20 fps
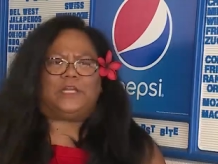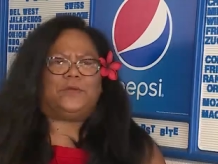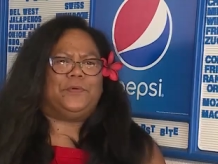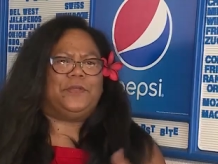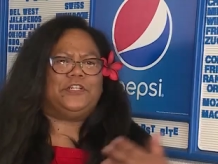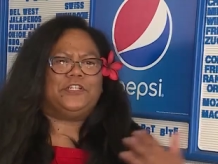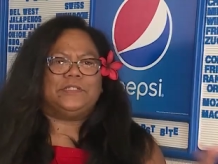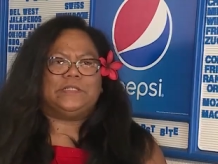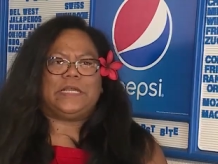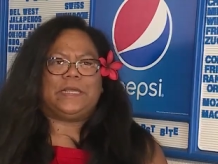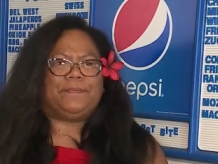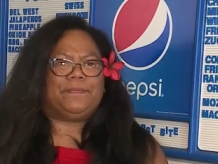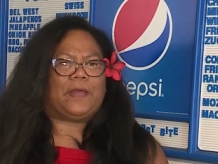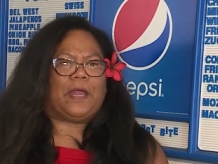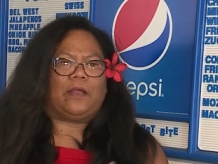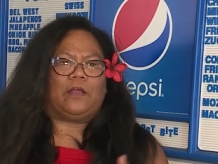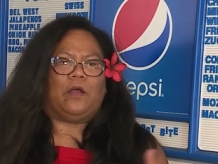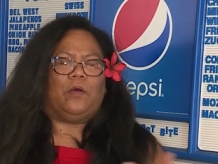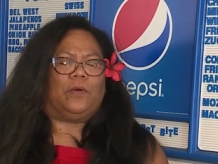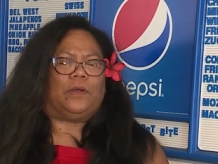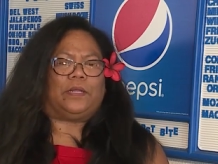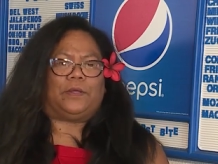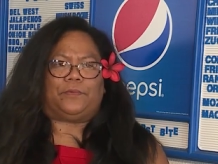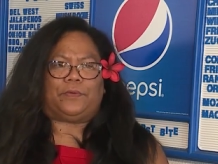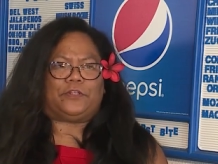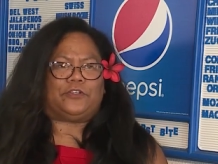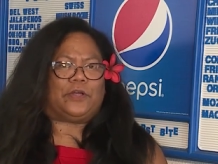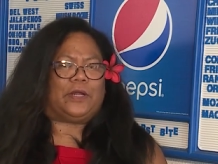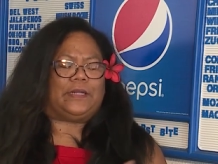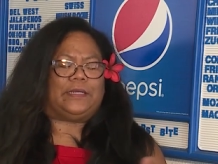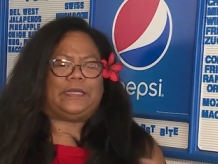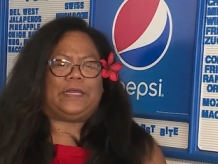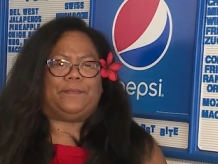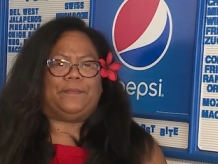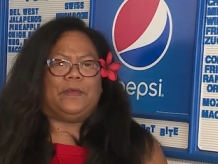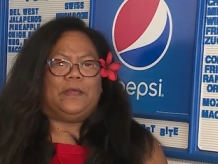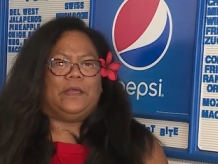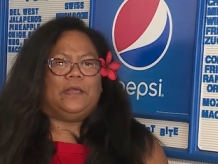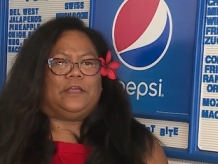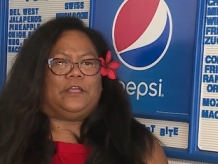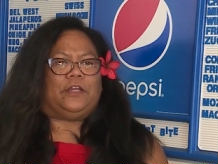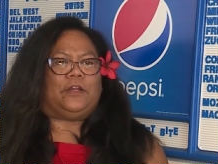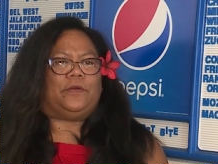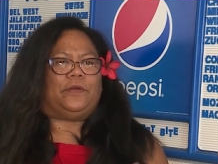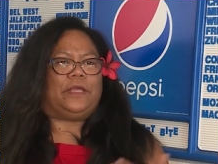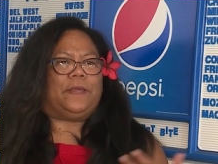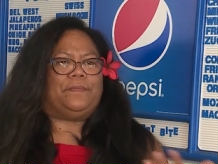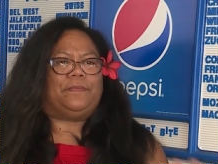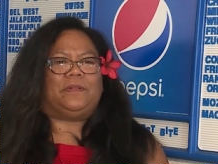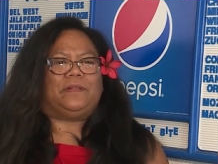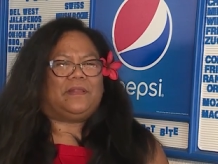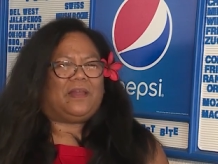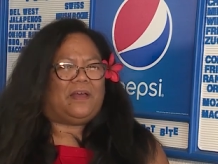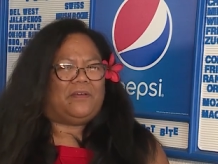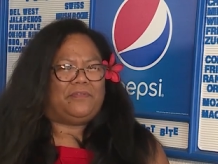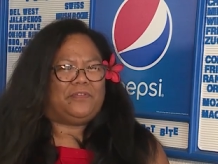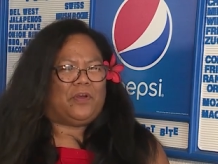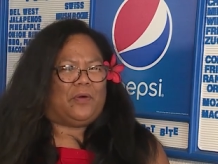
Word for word: And we just keep that going, and we try to keep, you know, keep the love